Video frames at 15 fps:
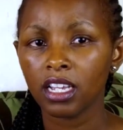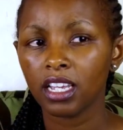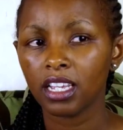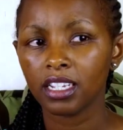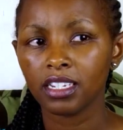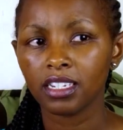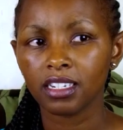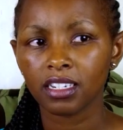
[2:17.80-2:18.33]

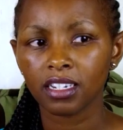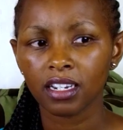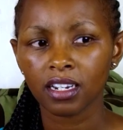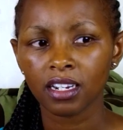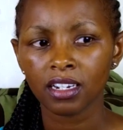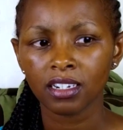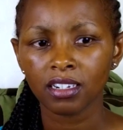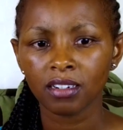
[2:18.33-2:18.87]
and
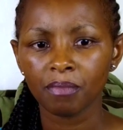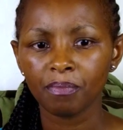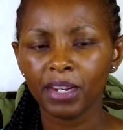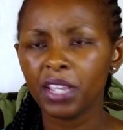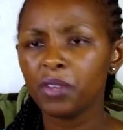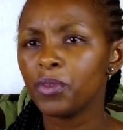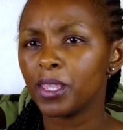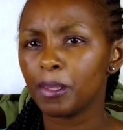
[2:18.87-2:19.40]

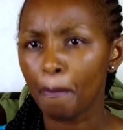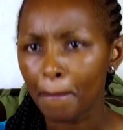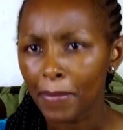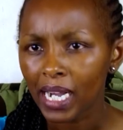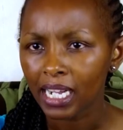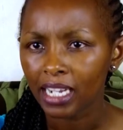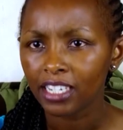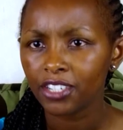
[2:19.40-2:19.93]
playing with
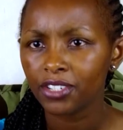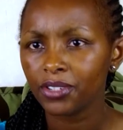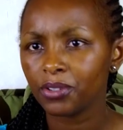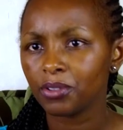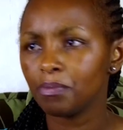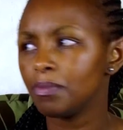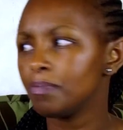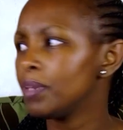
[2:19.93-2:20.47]
mud,
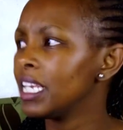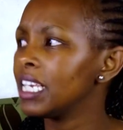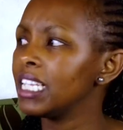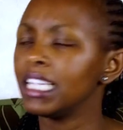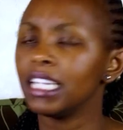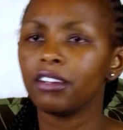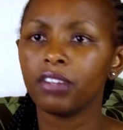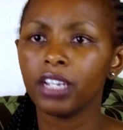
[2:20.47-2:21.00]
playing
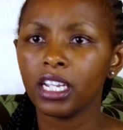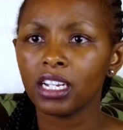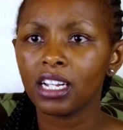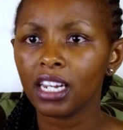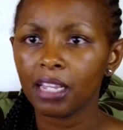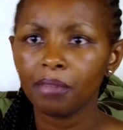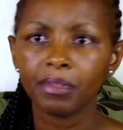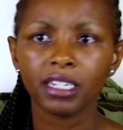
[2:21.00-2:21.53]
in the rain,
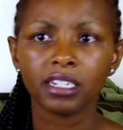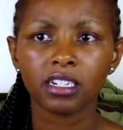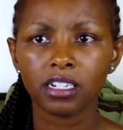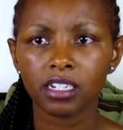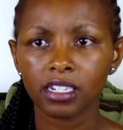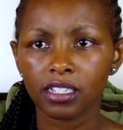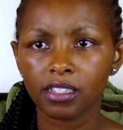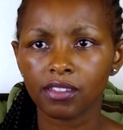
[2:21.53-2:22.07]
climbing
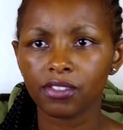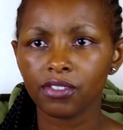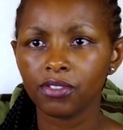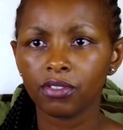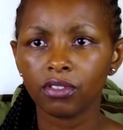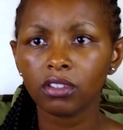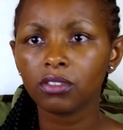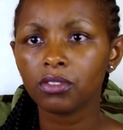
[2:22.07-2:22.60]
trees,
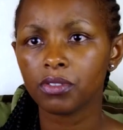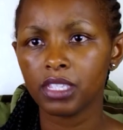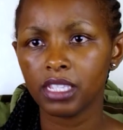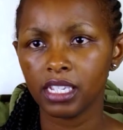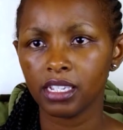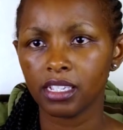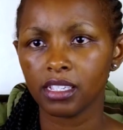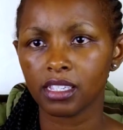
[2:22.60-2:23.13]
all those
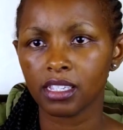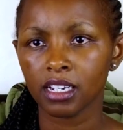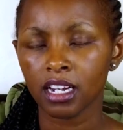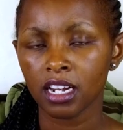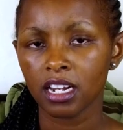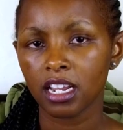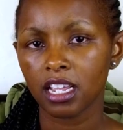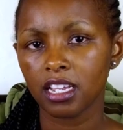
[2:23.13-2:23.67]
things.
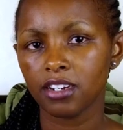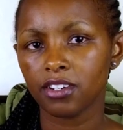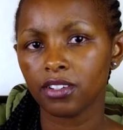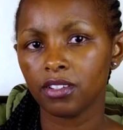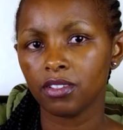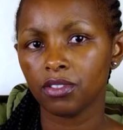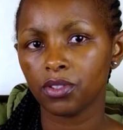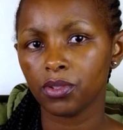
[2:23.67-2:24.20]
And
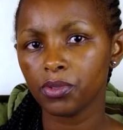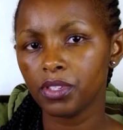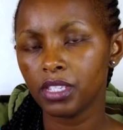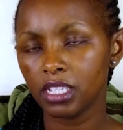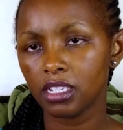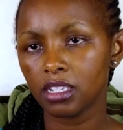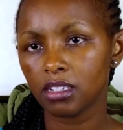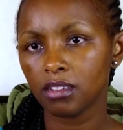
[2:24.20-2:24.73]
those,
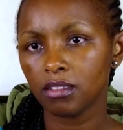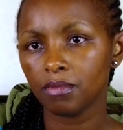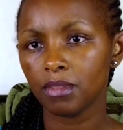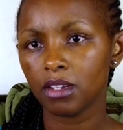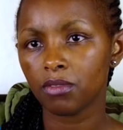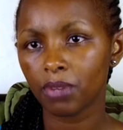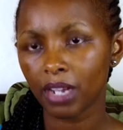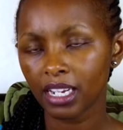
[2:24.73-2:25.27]

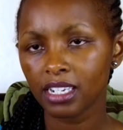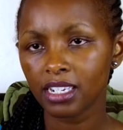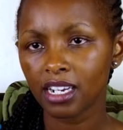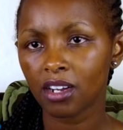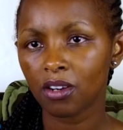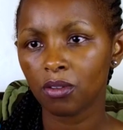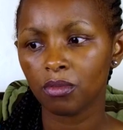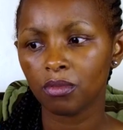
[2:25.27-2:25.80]
right
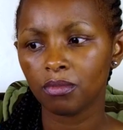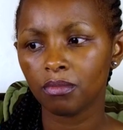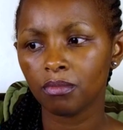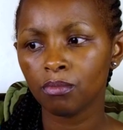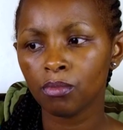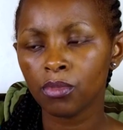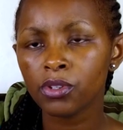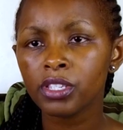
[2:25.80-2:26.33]
now,
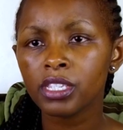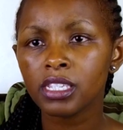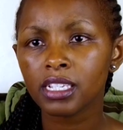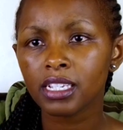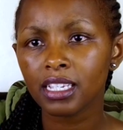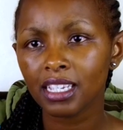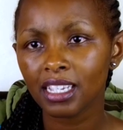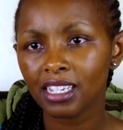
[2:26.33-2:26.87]
most
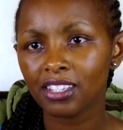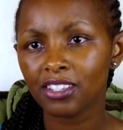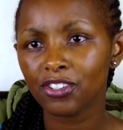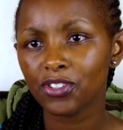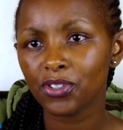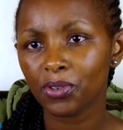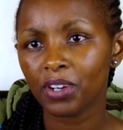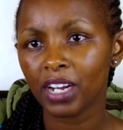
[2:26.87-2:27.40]

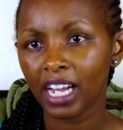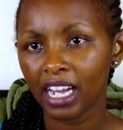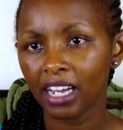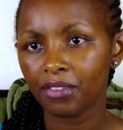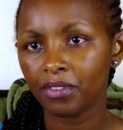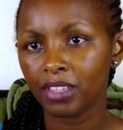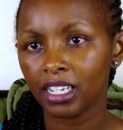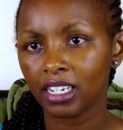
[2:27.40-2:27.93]
kids don't
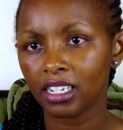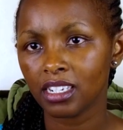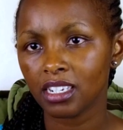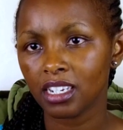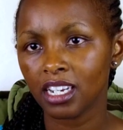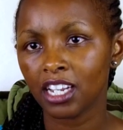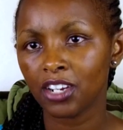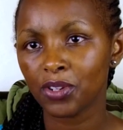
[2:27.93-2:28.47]
have that,
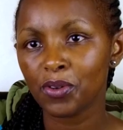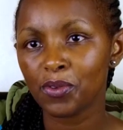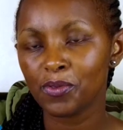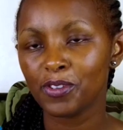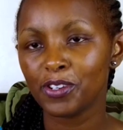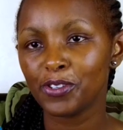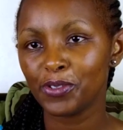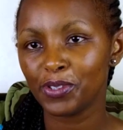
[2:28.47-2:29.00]
and I don't
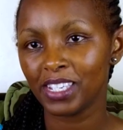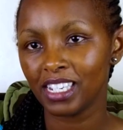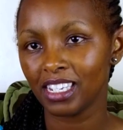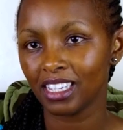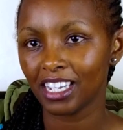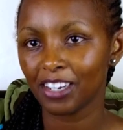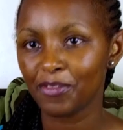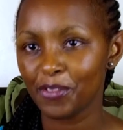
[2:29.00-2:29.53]
want to
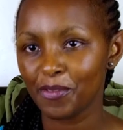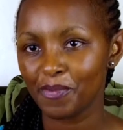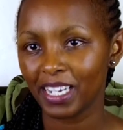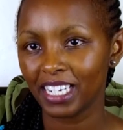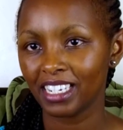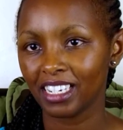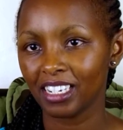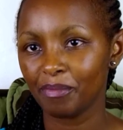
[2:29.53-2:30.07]
steal that from my
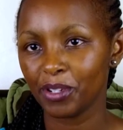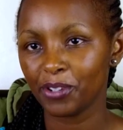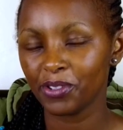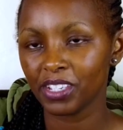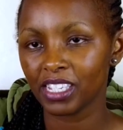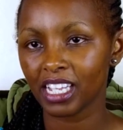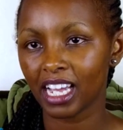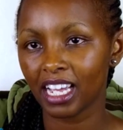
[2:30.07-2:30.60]
child,
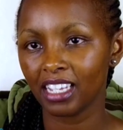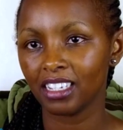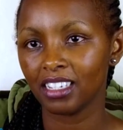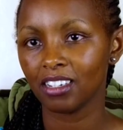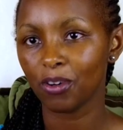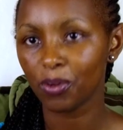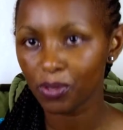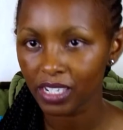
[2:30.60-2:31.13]
because I
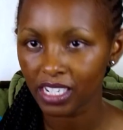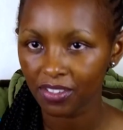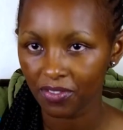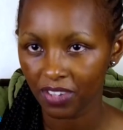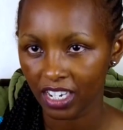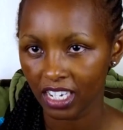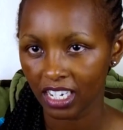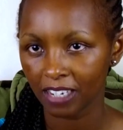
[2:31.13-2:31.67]
hold it
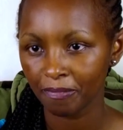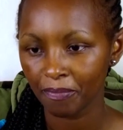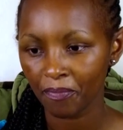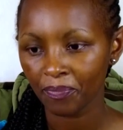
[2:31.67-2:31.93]
very